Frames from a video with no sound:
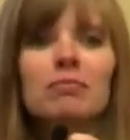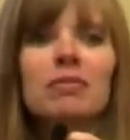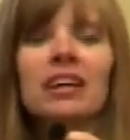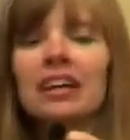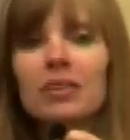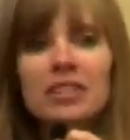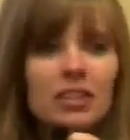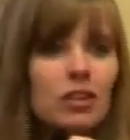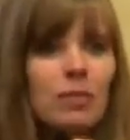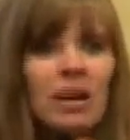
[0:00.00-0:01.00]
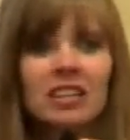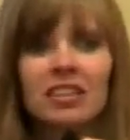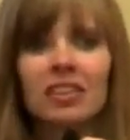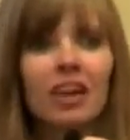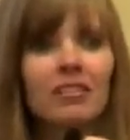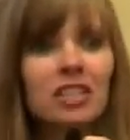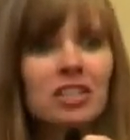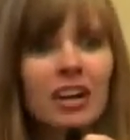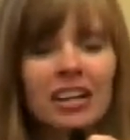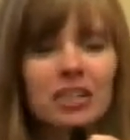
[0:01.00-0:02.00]
And I know this goes back to the law of
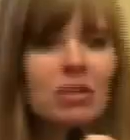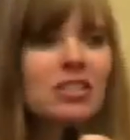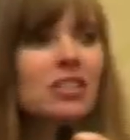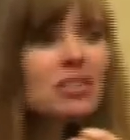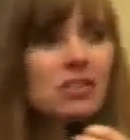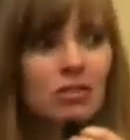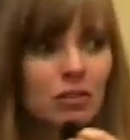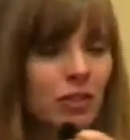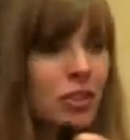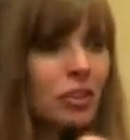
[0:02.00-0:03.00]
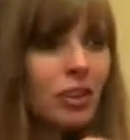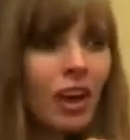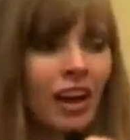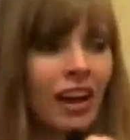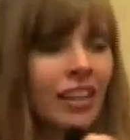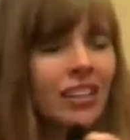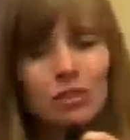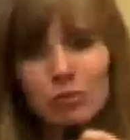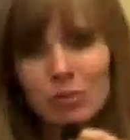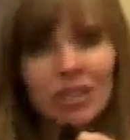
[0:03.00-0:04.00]
attraction, but it's a universal law, and
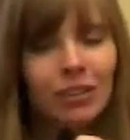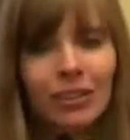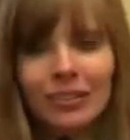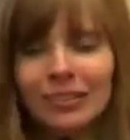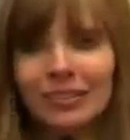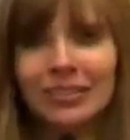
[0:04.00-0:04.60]
it's real.